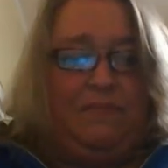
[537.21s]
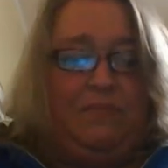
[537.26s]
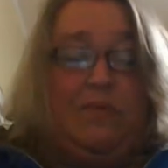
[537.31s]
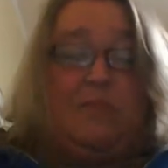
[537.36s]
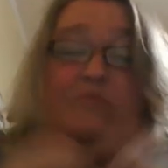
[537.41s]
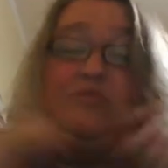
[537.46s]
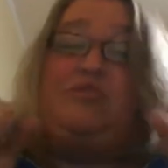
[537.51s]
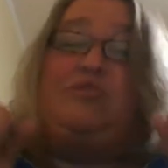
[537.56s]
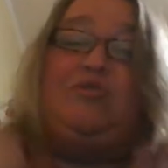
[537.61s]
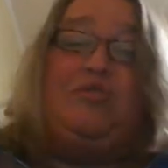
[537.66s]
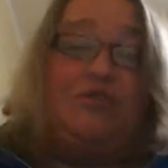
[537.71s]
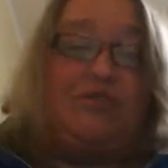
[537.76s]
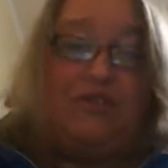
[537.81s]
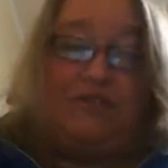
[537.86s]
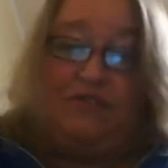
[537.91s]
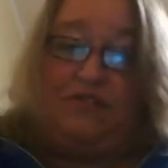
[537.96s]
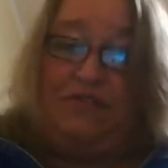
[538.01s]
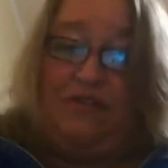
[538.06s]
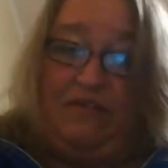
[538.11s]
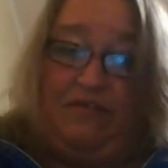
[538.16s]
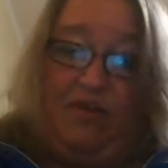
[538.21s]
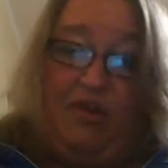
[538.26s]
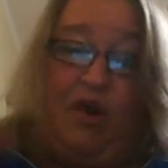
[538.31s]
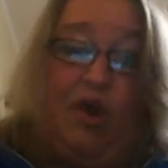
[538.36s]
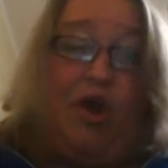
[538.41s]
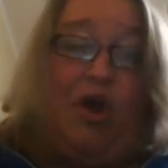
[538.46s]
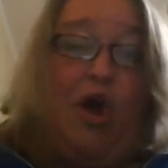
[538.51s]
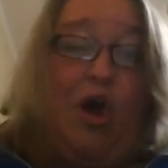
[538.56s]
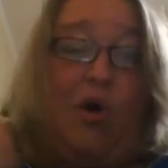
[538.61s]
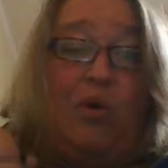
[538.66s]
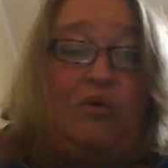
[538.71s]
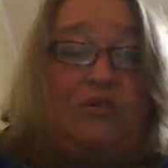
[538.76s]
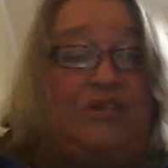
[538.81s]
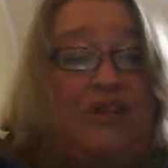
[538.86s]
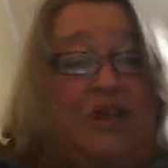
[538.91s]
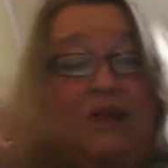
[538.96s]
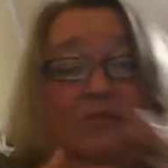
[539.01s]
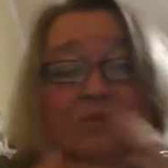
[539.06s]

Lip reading: But do yourself a favor. Go to